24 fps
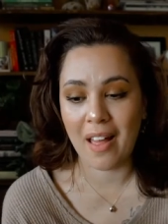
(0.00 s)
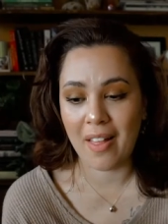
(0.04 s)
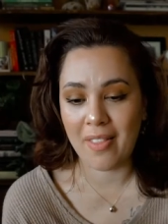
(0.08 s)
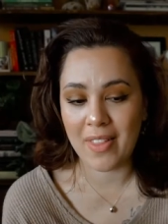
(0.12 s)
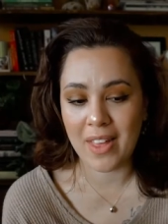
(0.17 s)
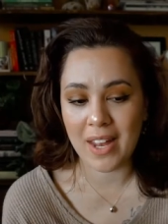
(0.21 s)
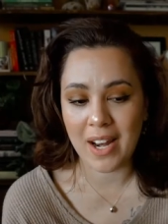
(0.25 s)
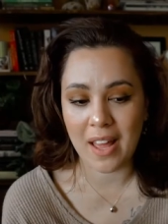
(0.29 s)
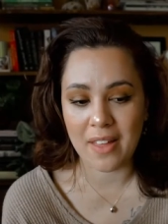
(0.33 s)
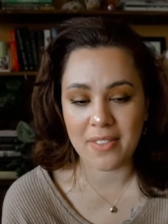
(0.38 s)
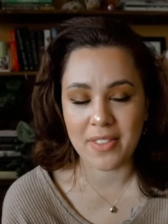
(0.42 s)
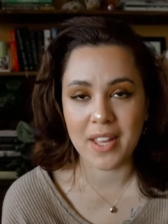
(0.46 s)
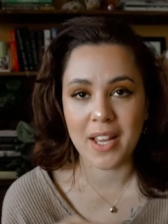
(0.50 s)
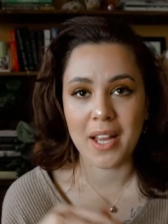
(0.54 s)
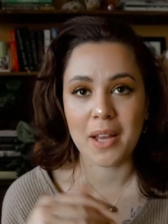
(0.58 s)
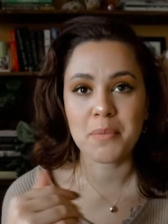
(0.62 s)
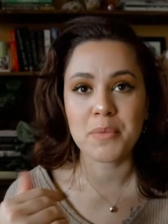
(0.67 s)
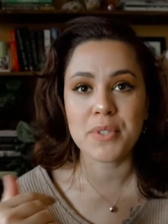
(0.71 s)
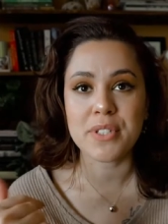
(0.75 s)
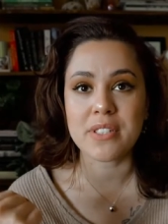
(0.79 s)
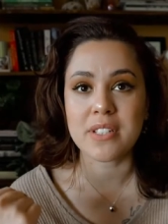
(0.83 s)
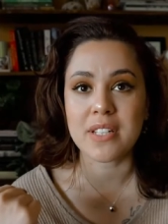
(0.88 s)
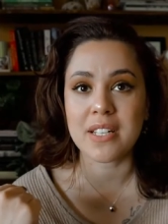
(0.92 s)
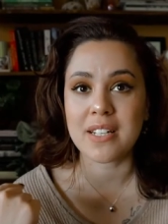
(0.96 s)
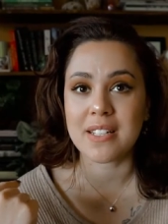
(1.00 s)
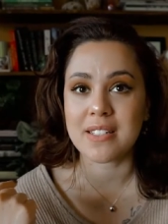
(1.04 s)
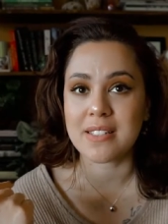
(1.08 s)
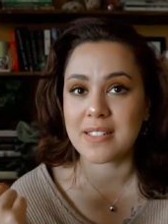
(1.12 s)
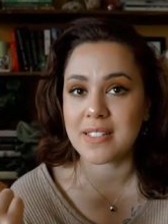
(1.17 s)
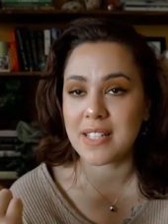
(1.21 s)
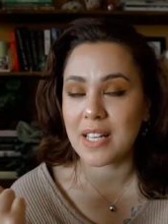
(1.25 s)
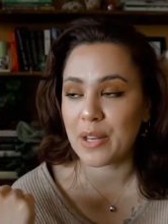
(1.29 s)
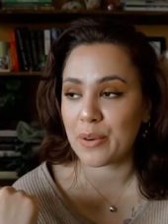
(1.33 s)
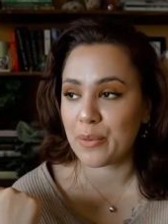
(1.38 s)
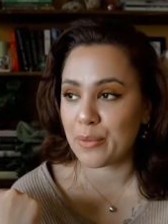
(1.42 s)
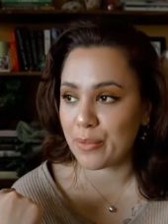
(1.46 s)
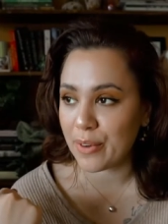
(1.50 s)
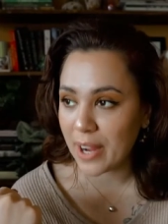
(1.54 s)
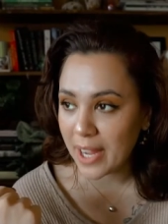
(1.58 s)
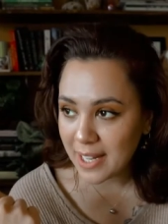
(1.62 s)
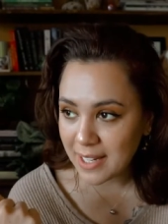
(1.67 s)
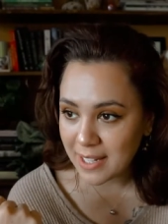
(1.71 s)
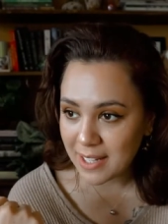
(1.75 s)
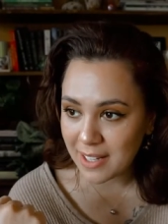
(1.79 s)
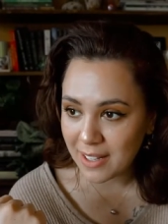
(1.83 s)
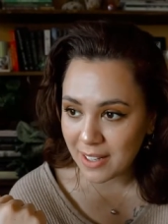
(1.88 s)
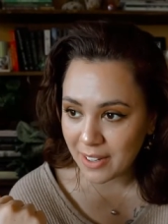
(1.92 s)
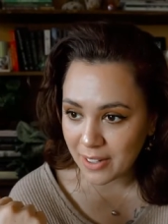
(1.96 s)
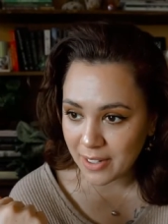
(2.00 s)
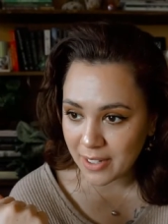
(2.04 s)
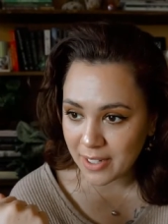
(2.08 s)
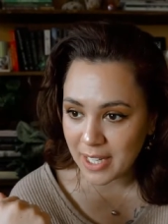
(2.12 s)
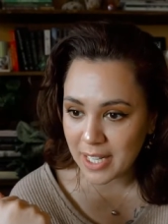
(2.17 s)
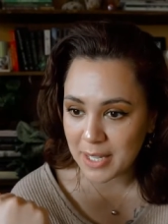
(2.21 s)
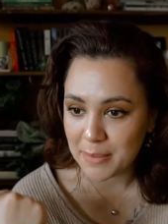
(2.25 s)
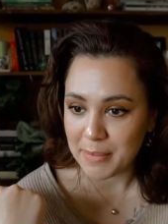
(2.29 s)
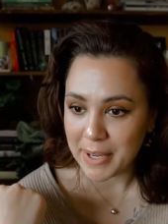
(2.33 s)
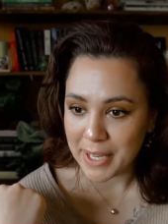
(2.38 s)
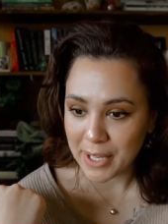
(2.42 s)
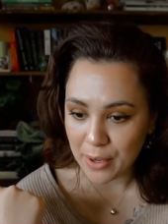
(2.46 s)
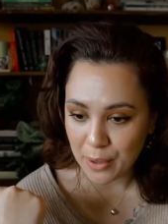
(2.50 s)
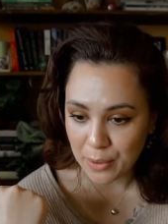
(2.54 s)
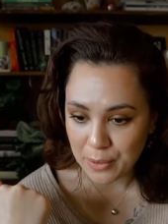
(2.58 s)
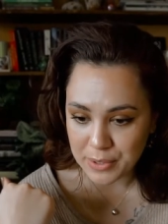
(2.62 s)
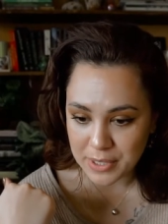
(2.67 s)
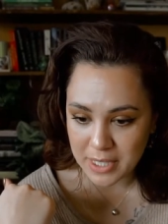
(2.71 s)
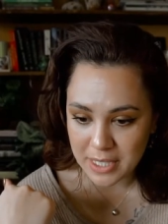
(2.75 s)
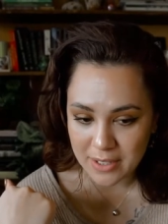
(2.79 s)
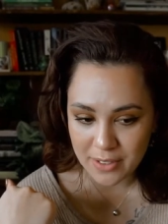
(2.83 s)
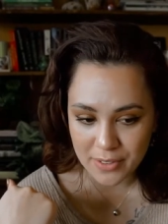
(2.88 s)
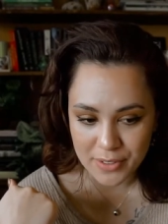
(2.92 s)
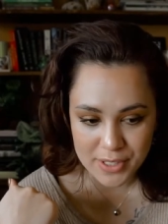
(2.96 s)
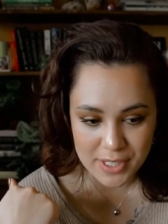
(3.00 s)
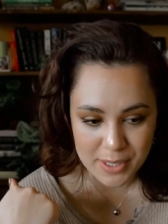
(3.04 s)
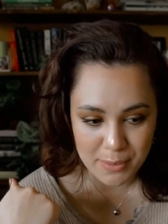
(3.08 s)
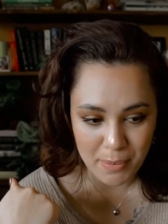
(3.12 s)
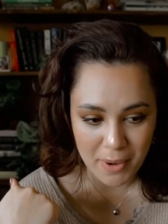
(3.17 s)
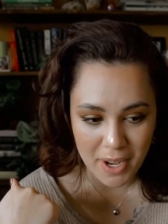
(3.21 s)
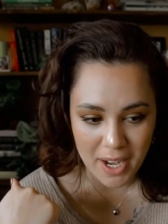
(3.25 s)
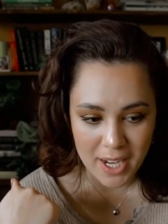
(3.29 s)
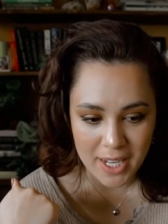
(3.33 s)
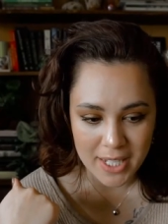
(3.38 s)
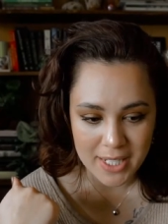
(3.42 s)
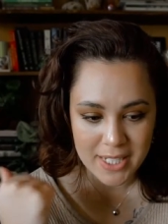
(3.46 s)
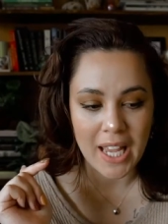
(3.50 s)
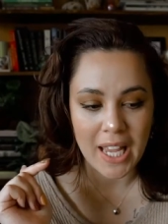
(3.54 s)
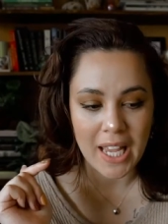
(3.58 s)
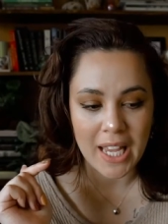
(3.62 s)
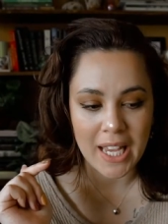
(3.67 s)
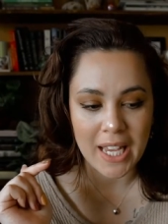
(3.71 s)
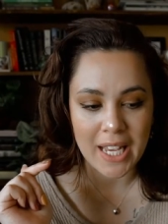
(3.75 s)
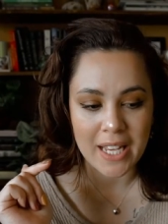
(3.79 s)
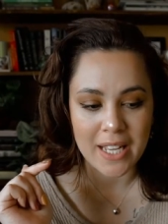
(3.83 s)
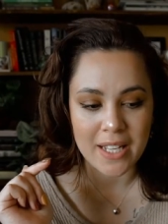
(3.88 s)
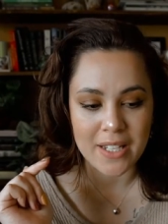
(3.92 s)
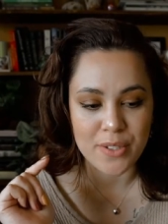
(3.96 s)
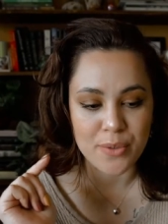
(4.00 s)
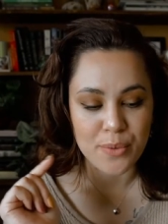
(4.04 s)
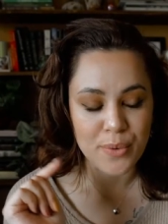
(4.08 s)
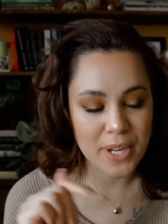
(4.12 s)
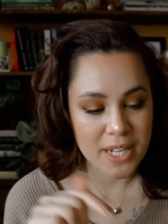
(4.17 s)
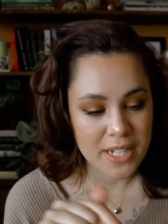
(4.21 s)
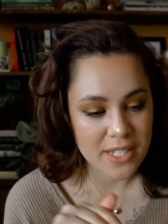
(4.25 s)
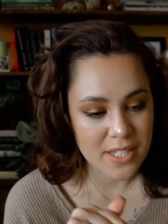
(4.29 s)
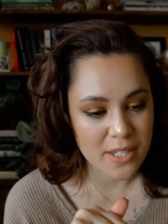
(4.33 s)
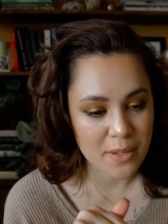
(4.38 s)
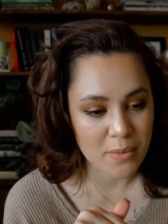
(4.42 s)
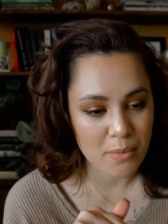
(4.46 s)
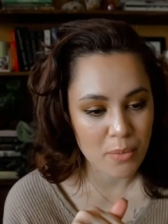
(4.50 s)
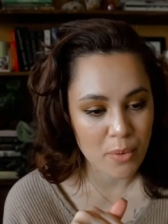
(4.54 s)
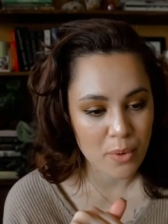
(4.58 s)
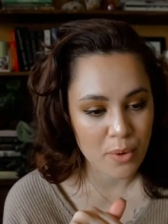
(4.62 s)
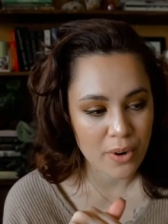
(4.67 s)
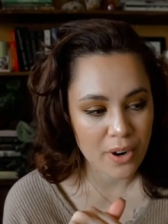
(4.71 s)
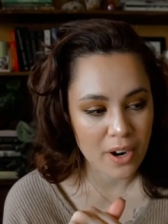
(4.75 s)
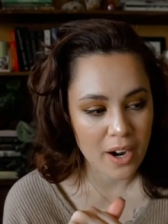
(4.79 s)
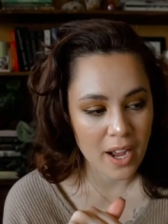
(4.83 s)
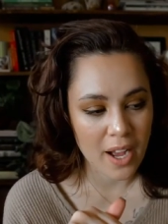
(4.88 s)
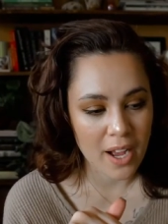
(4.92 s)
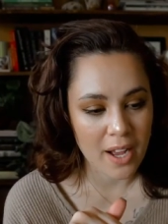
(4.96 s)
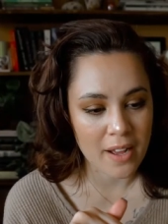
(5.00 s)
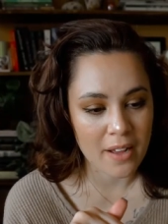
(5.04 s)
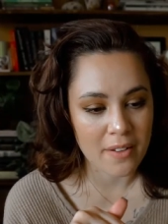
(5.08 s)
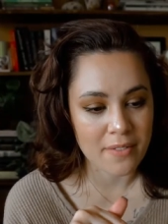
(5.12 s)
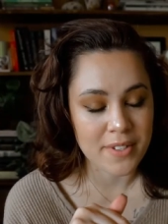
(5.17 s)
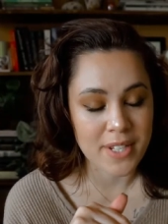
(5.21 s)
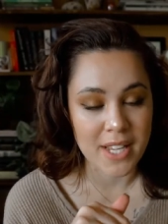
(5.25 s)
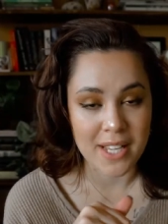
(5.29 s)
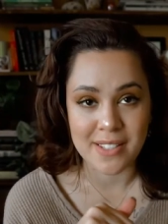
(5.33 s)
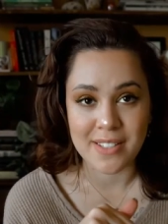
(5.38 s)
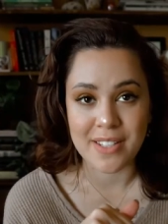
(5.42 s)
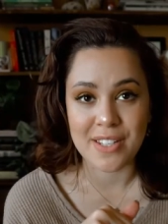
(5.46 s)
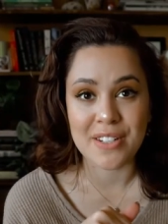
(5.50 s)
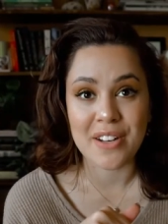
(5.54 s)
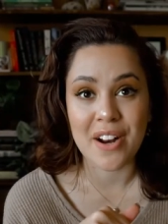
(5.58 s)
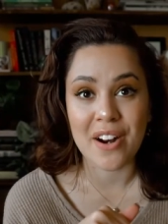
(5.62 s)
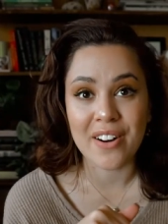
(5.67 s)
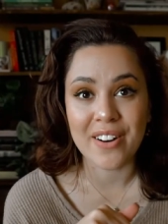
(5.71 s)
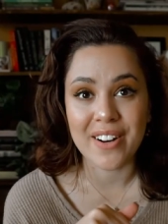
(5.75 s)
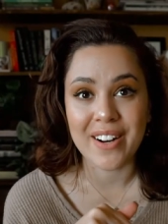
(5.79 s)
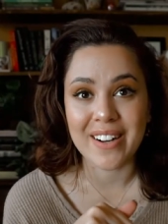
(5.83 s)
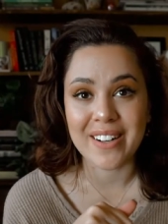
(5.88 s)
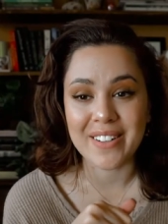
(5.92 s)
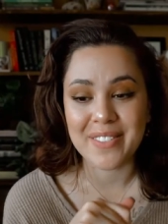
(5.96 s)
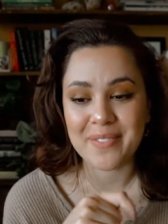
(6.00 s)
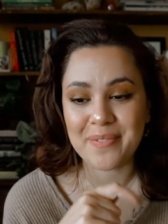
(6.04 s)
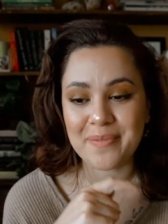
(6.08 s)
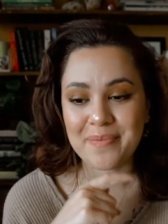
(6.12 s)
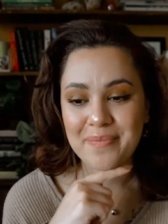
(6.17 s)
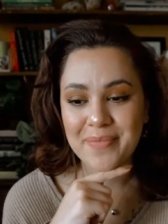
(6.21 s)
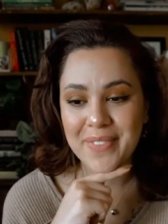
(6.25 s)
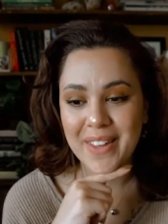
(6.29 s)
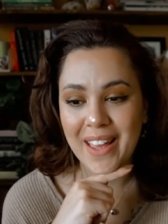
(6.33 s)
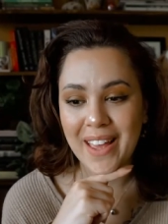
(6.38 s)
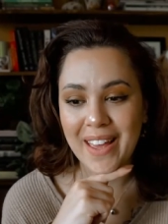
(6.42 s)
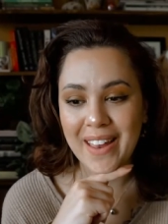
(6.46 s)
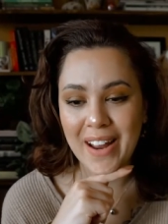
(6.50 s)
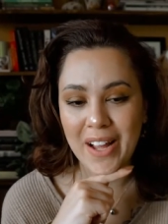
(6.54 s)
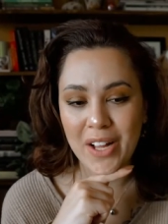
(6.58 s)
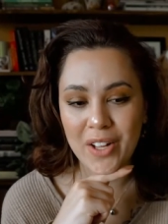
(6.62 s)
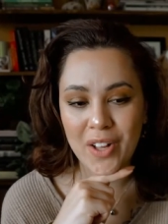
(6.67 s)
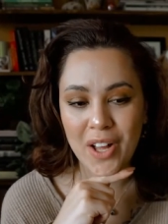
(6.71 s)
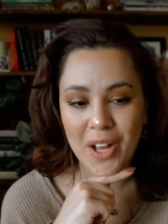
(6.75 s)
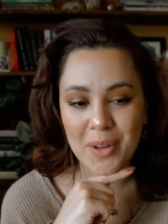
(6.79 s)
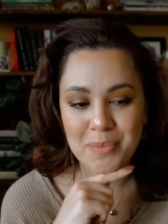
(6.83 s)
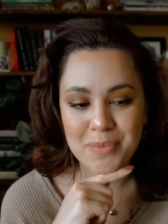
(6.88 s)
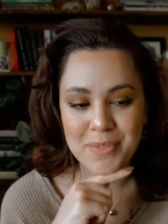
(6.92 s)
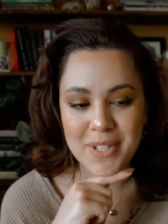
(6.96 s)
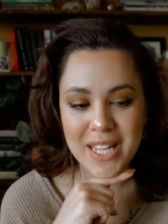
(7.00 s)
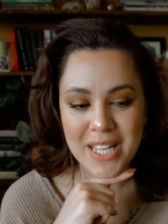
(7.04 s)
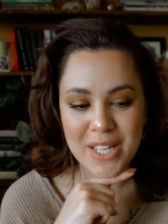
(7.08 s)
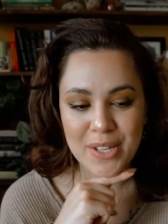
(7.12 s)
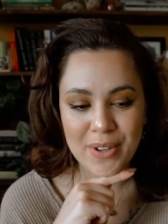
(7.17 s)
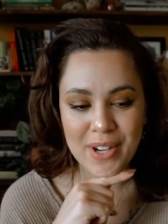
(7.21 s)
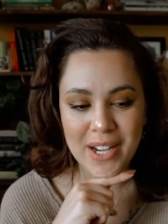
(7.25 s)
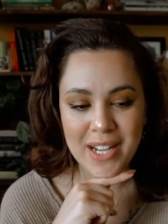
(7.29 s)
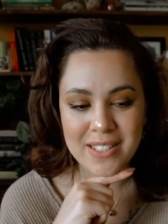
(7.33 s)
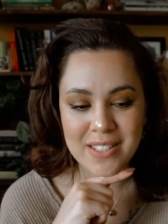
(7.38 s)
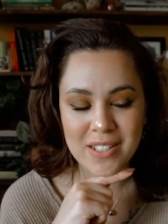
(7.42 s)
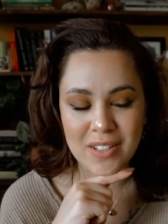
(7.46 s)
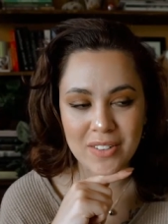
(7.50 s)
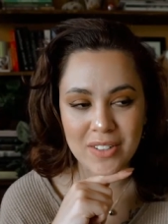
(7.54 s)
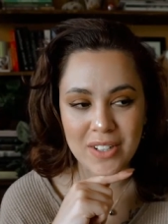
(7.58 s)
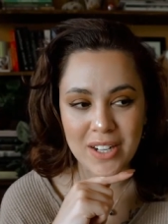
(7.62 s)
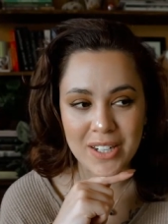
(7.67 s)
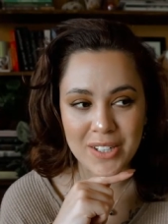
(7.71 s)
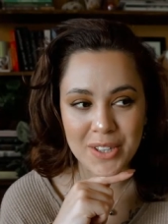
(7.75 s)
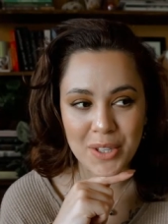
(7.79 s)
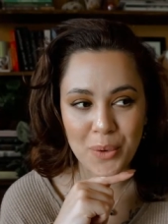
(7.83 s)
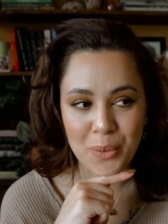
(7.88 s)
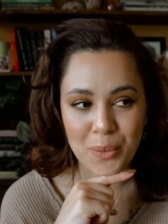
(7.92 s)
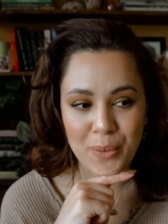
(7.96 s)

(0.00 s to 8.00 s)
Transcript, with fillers: And then I think I'm just gonna sit right here in my cozy little spot and read some more of Daisy Darker and I'll update you guys along the